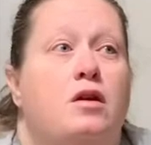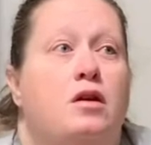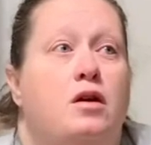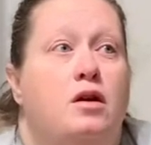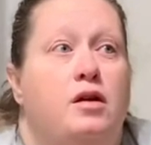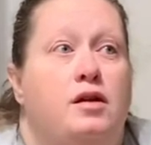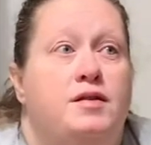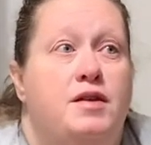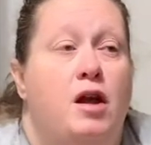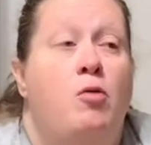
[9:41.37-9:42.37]
Let's see.
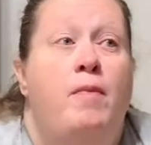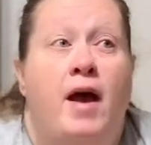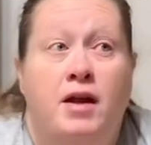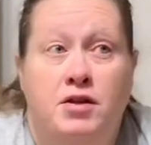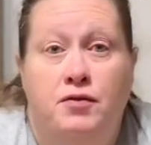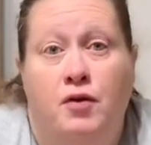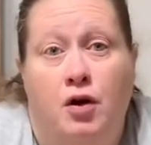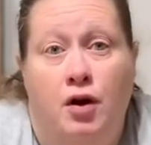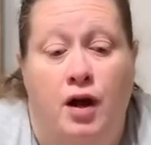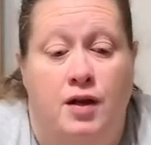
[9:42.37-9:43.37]
Back to far
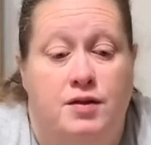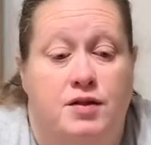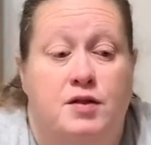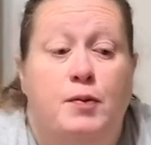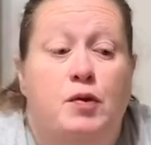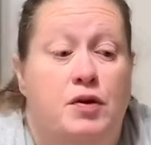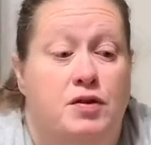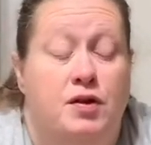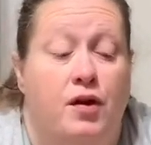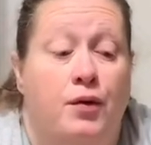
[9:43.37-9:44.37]
as the smoothies
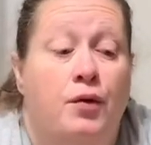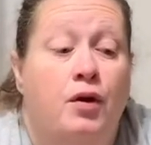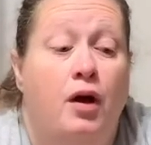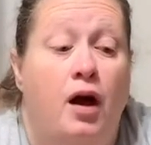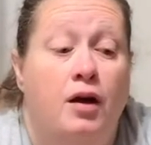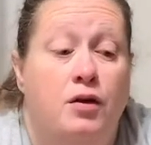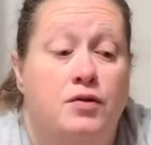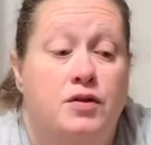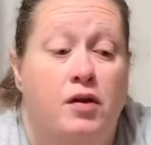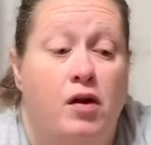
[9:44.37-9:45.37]
go, I use a
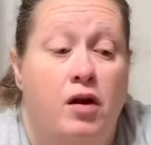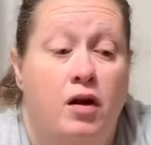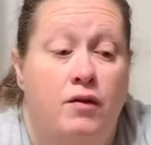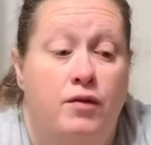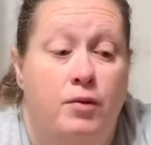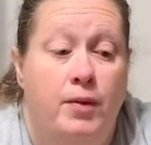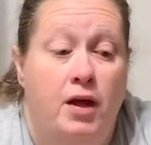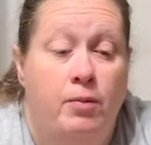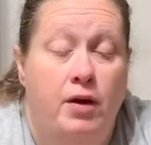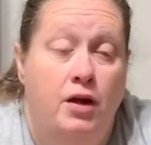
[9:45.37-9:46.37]
lot of the
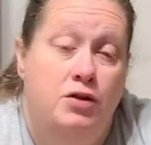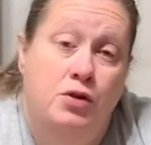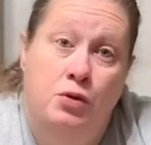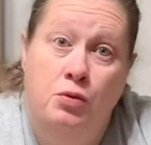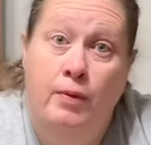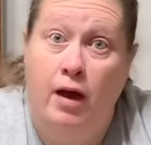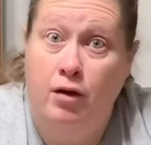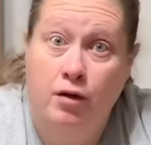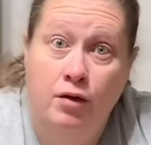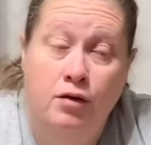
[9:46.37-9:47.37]
PB2
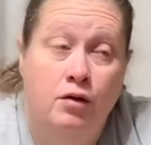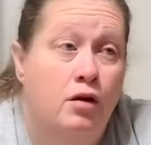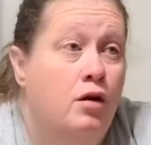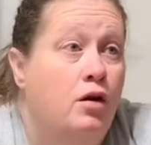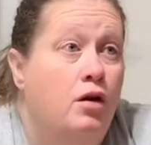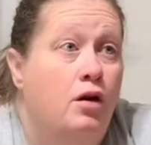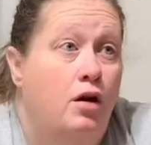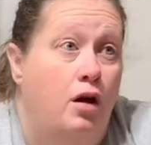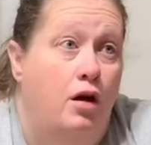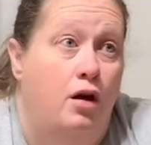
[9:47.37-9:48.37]
powder,
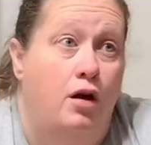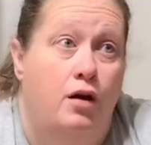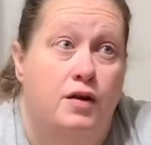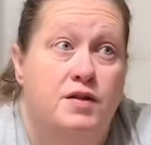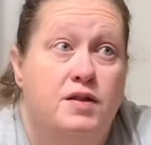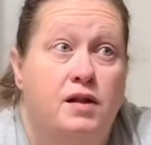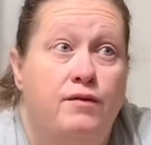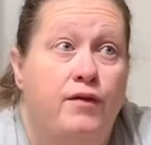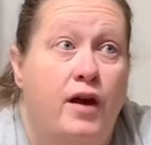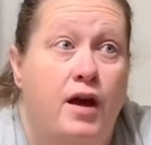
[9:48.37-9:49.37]
Slim
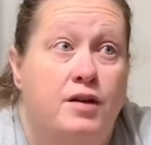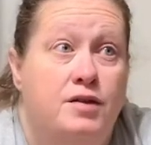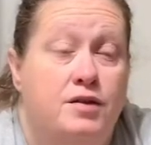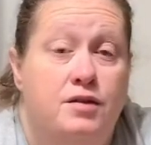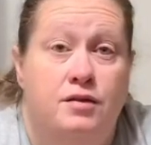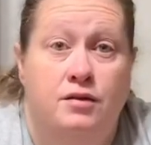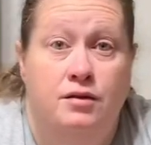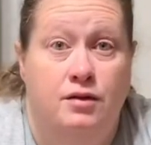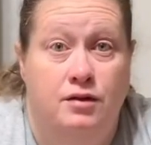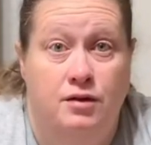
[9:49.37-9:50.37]
Fast
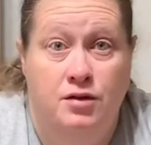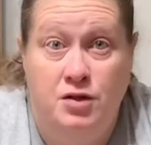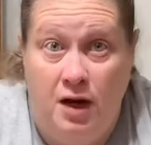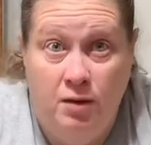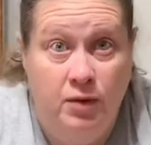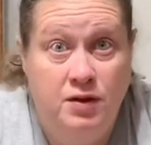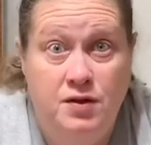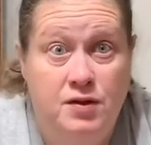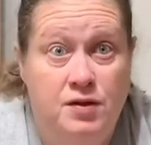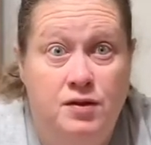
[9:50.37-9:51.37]
shake mixes.